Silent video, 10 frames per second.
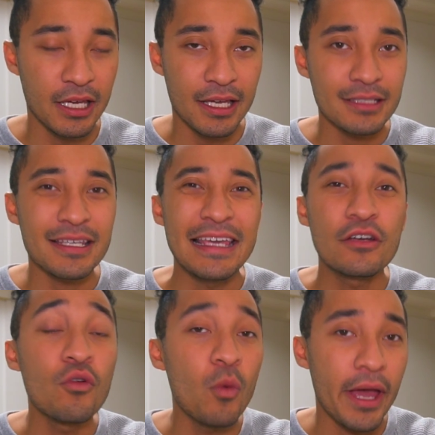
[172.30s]
take
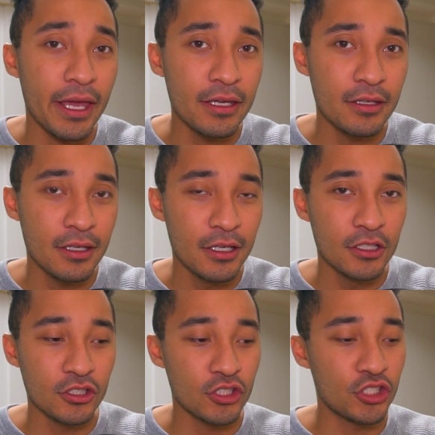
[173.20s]
away
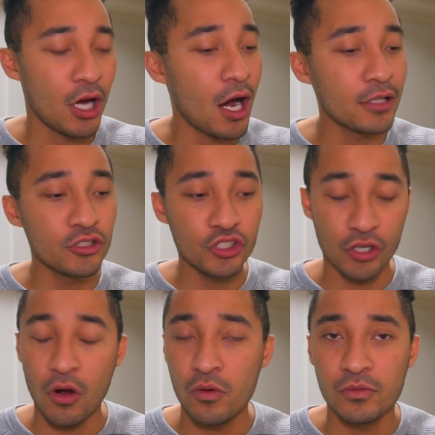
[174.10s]
Jon
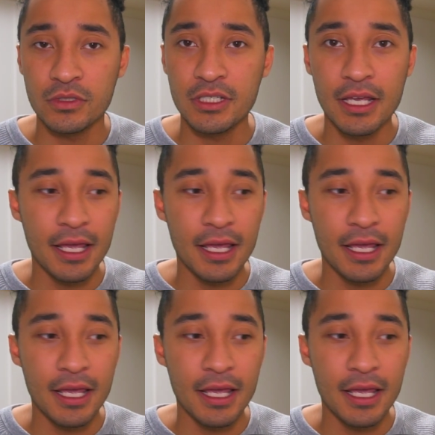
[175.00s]
Jones